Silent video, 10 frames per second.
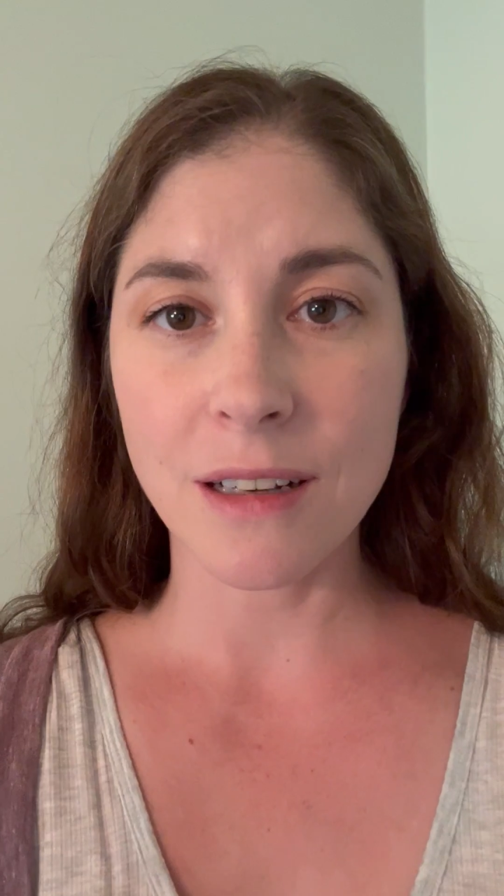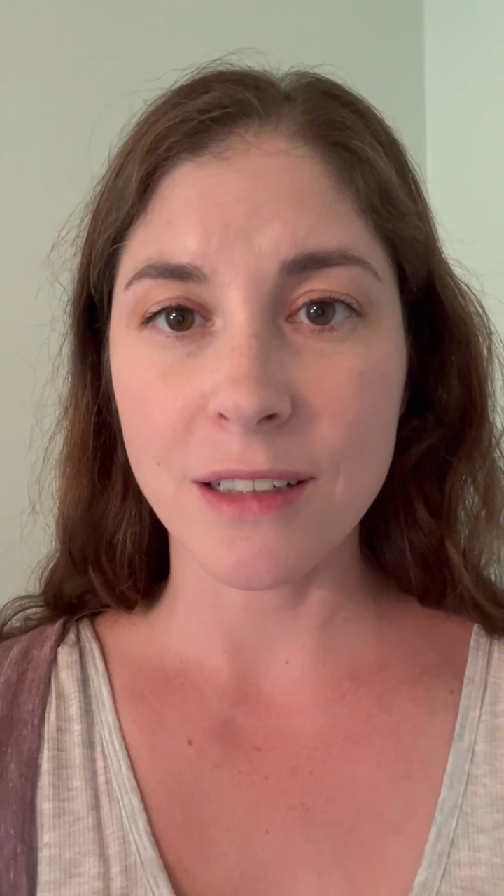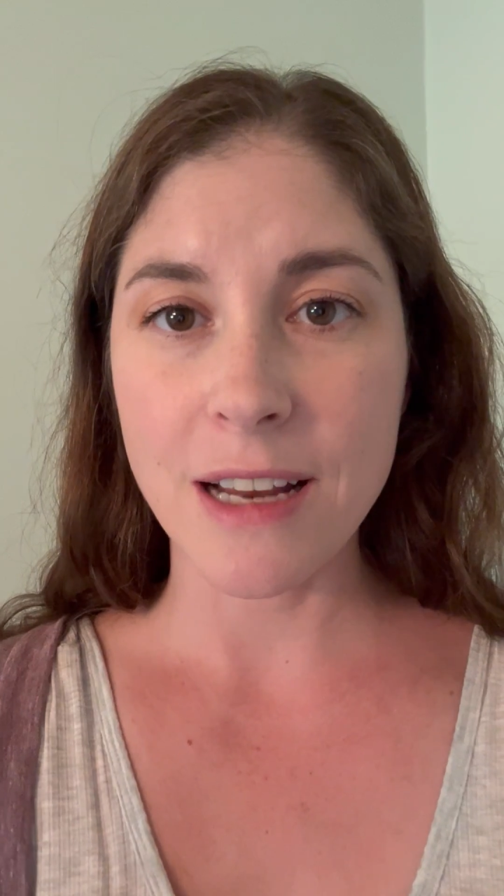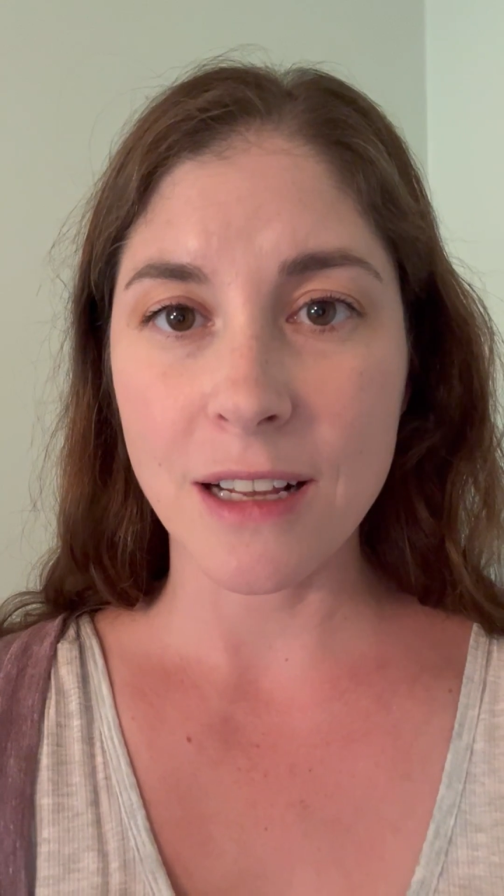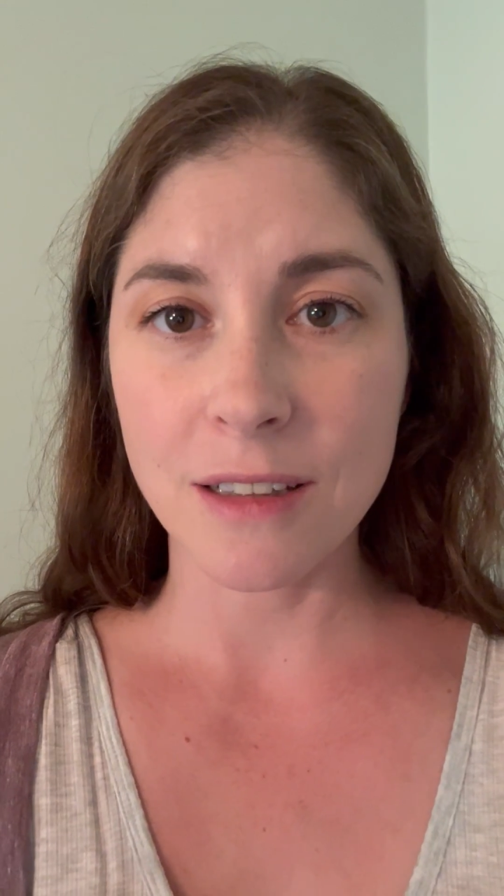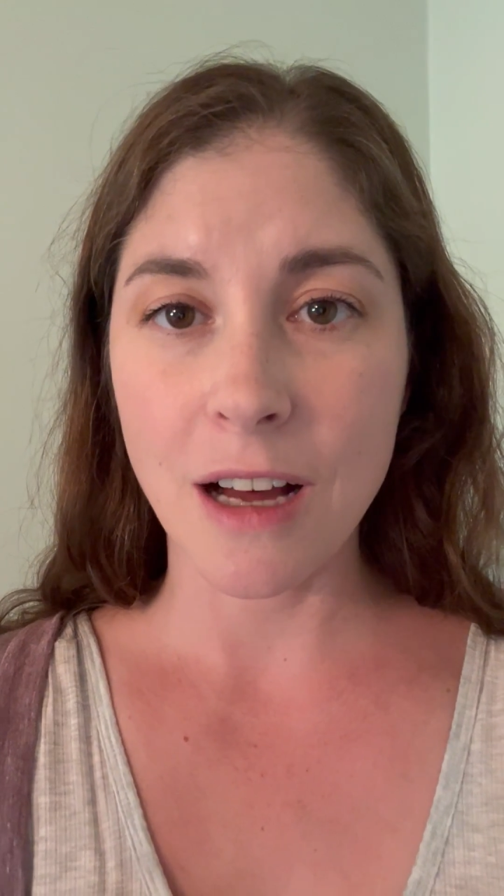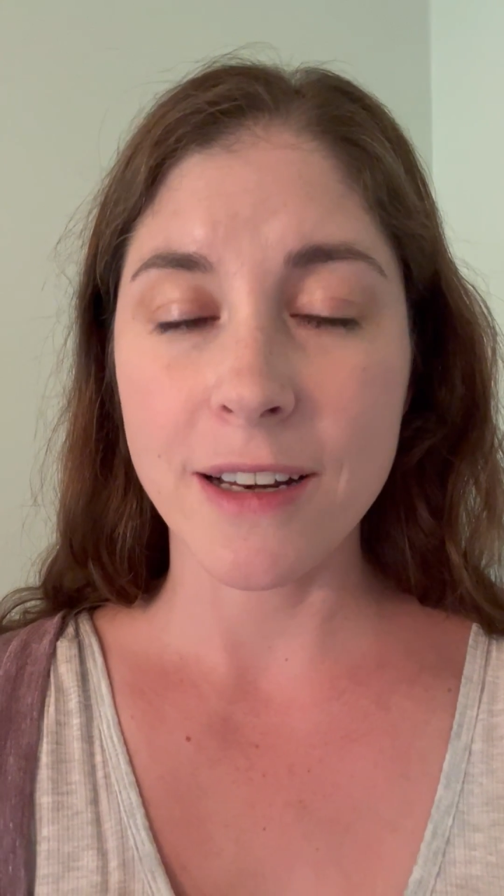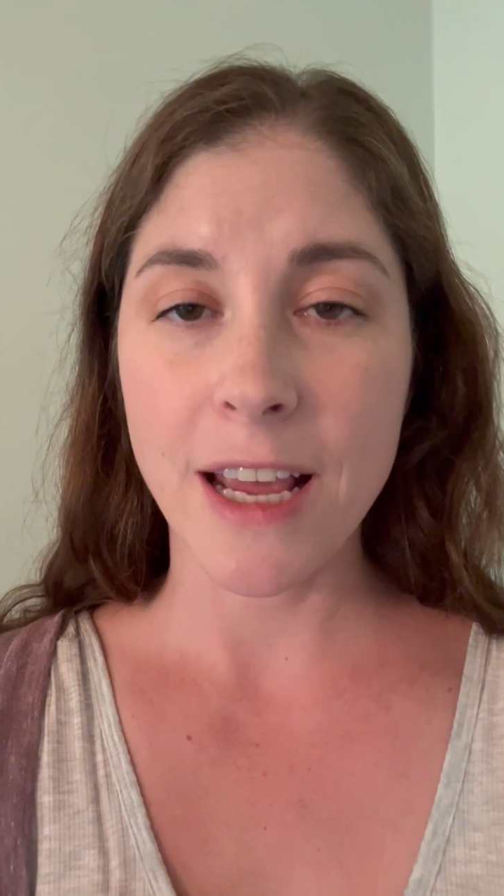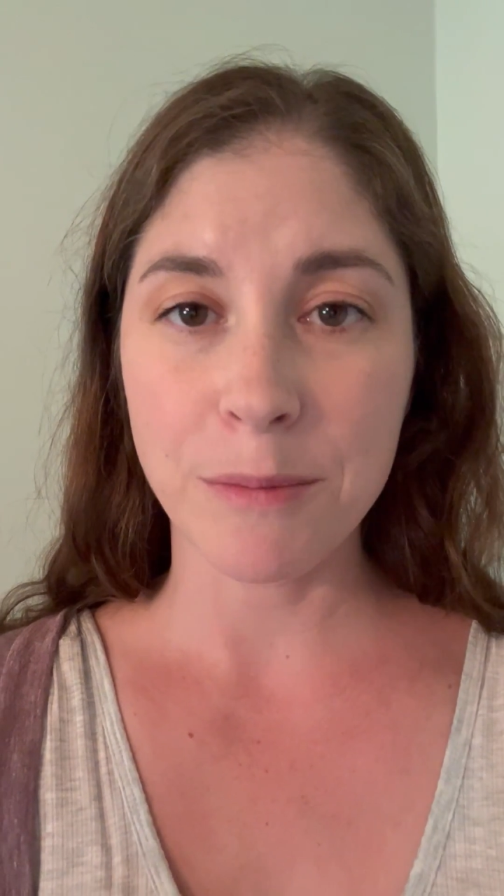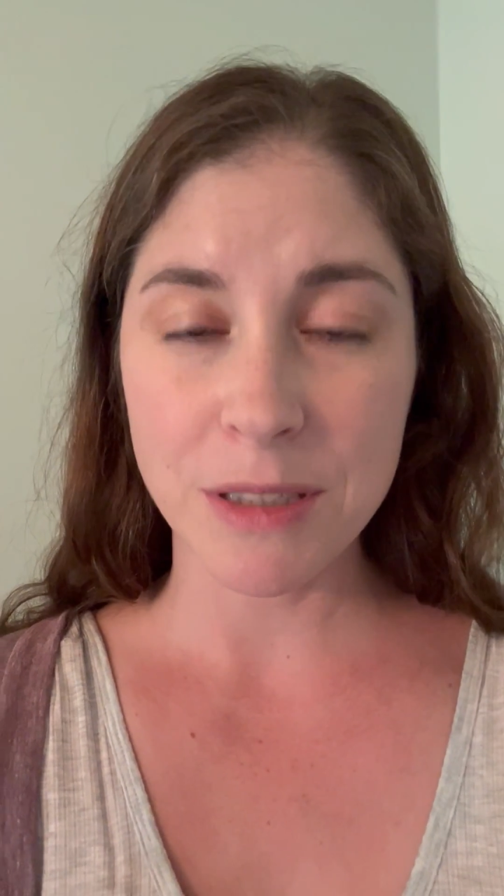on
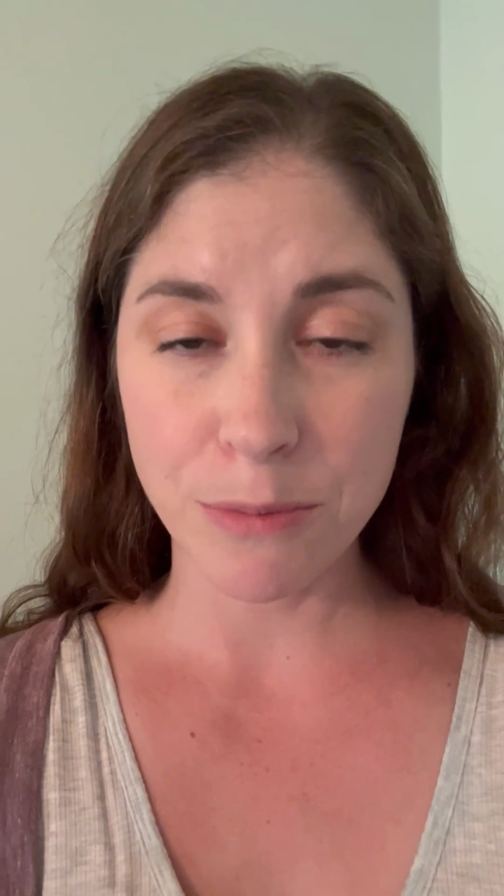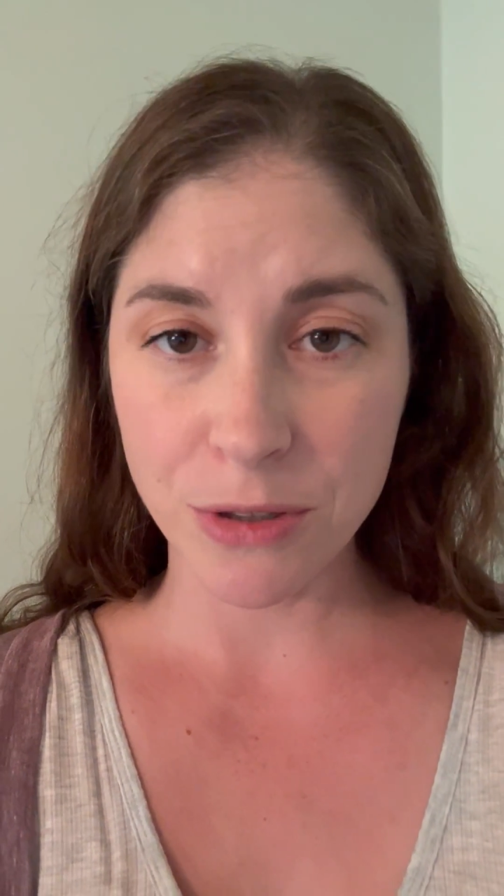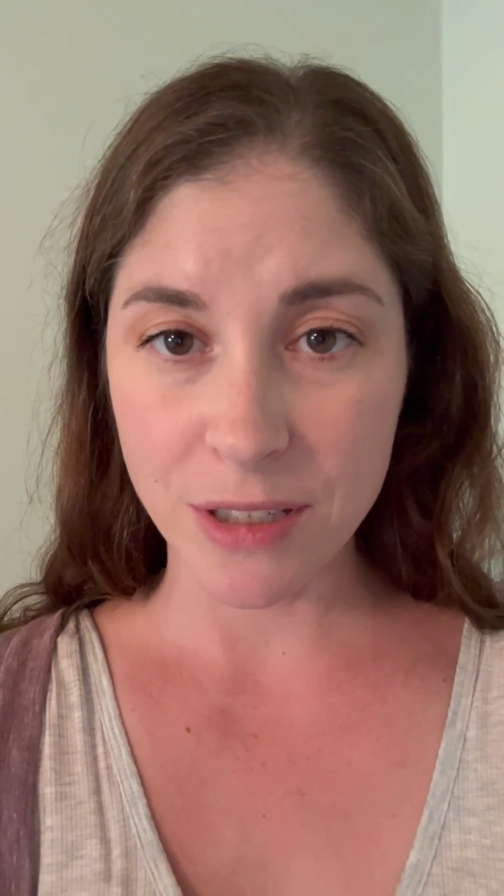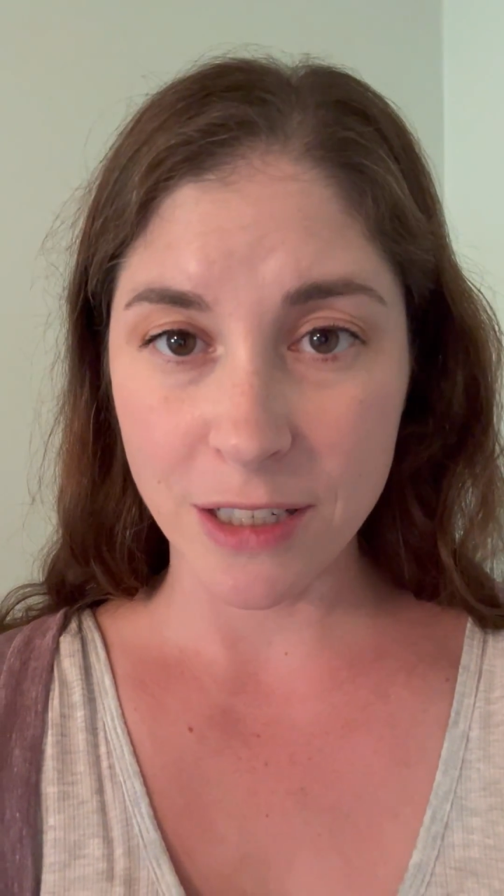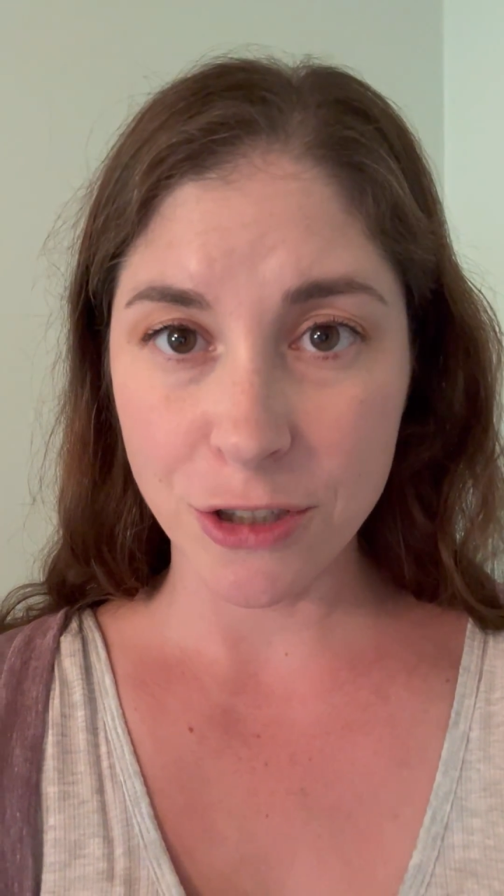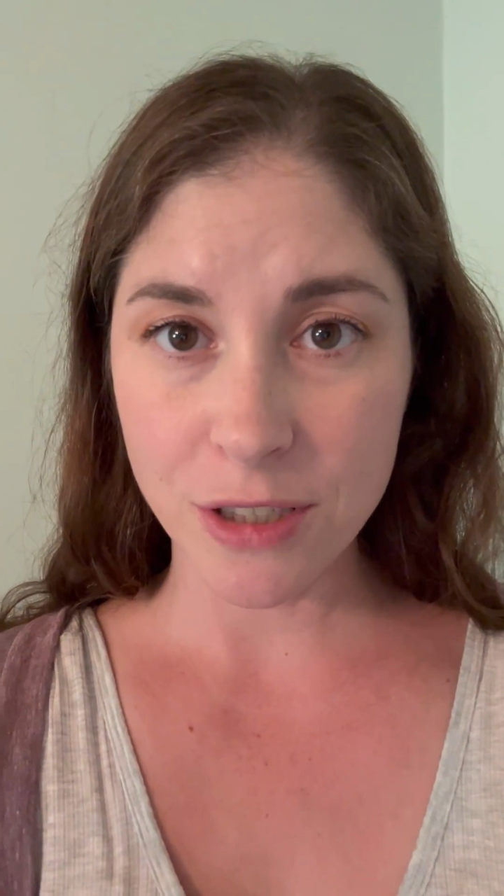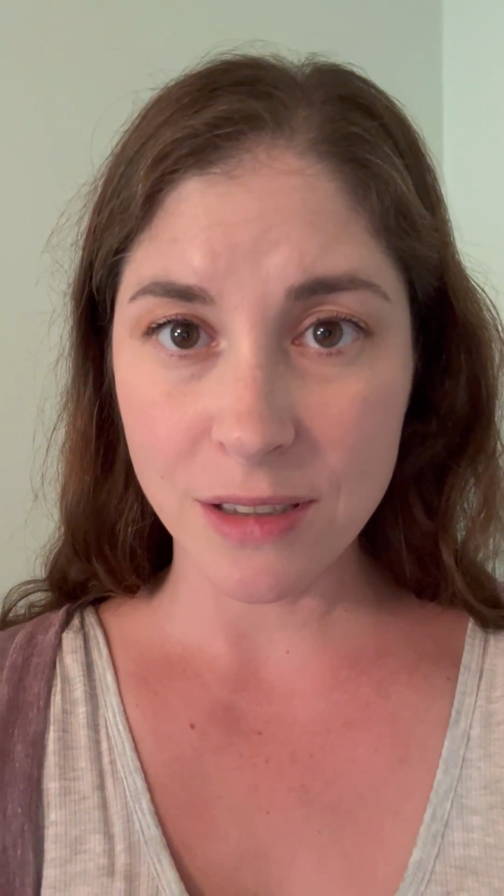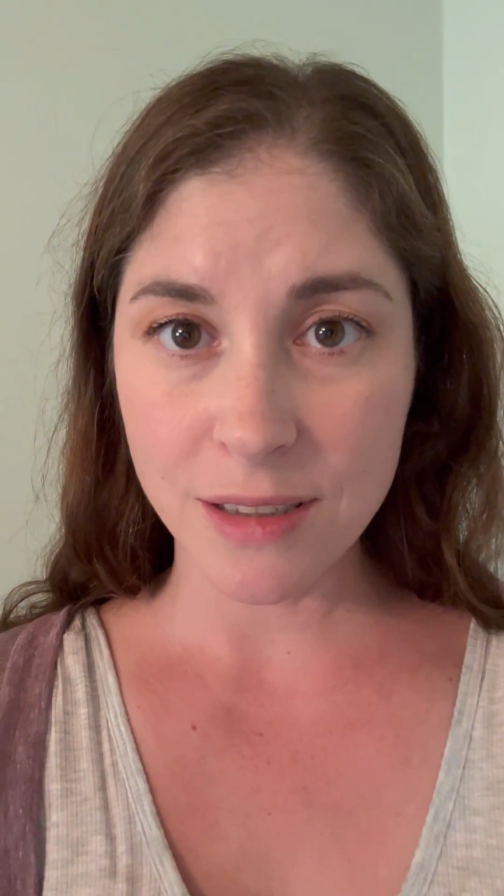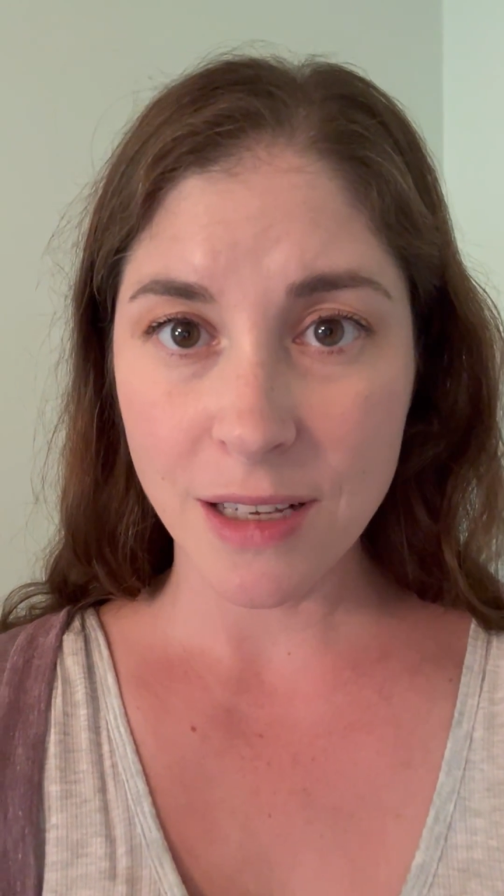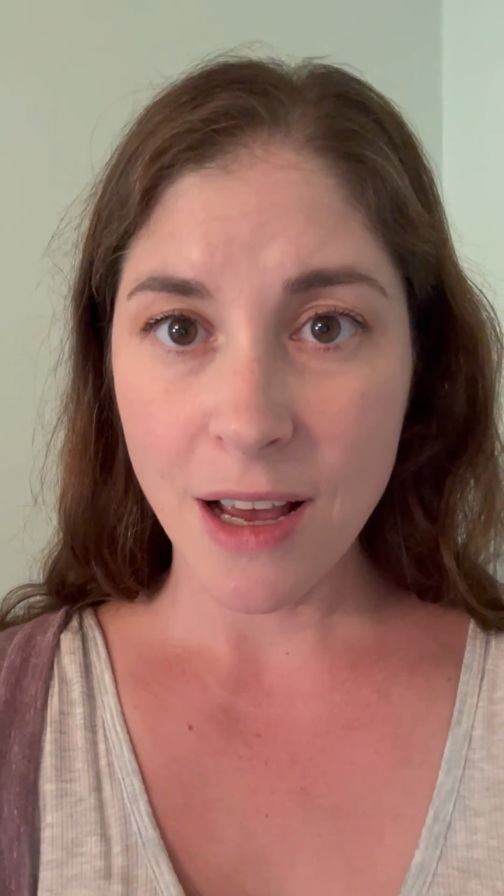names and
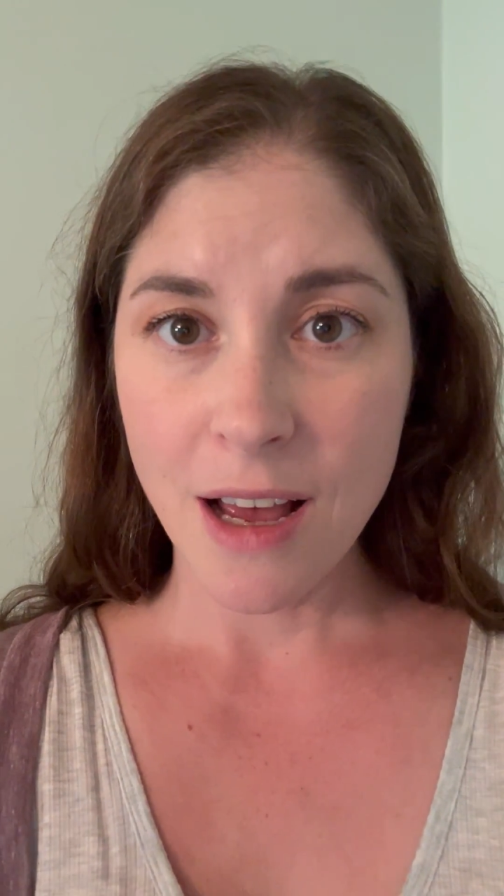percentages,